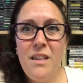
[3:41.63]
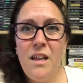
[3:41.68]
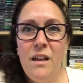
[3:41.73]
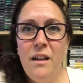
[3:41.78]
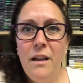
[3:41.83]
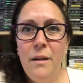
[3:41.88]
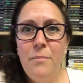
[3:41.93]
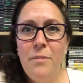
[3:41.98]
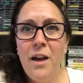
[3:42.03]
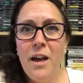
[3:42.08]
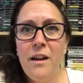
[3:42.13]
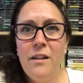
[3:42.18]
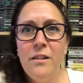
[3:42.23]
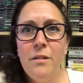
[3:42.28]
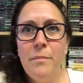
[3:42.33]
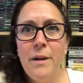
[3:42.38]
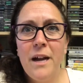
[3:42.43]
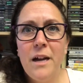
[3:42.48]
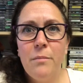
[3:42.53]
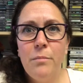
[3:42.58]
and keep that on
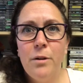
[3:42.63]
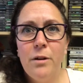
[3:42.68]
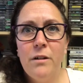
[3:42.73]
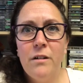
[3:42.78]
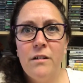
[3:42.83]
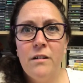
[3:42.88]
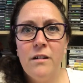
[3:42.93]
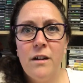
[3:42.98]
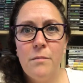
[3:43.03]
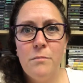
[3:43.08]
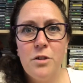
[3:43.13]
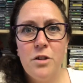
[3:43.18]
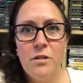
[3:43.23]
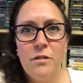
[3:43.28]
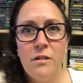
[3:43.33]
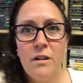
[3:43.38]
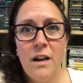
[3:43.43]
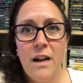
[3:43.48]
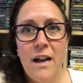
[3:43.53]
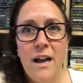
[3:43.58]
the back burner. I'm
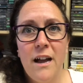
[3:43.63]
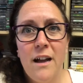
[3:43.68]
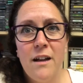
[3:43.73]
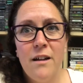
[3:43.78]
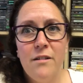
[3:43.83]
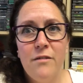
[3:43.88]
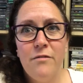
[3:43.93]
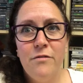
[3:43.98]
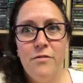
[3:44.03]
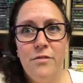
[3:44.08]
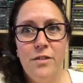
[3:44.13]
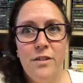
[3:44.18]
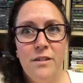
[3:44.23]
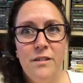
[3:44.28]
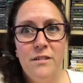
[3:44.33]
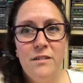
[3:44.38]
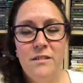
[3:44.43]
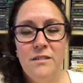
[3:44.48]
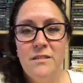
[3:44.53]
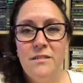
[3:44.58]
sure I have
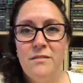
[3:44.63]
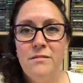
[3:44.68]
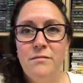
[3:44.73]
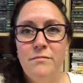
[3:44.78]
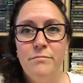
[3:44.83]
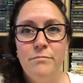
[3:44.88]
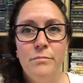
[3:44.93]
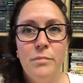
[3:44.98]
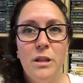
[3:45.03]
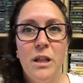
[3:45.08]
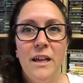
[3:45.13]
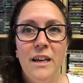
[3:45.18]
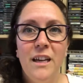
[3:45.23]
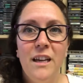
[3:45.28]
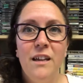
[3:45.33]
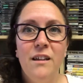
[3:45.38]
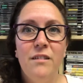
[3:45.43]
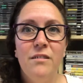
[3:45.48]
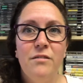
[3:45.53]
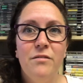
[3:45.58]

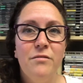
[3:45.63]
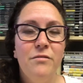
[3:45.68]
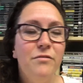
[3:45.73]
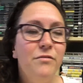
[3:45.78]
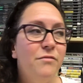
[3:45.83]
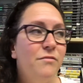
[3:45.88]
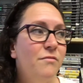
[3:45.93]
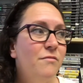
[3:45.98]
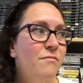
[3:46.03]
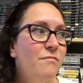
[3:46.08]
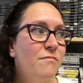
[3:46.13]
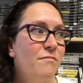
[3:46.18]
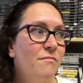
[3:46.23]
plenty of